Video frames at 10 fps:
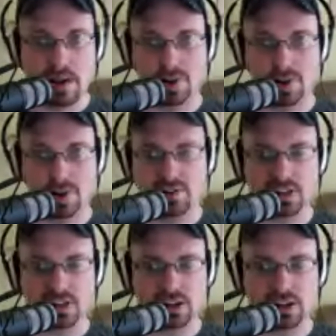But
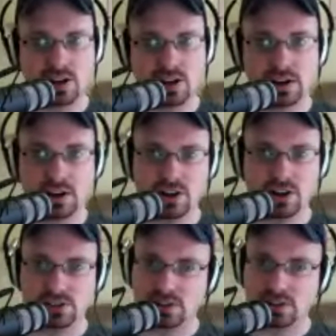if it doesn't
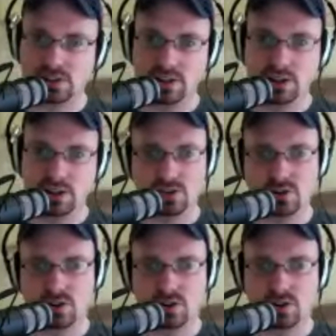get done here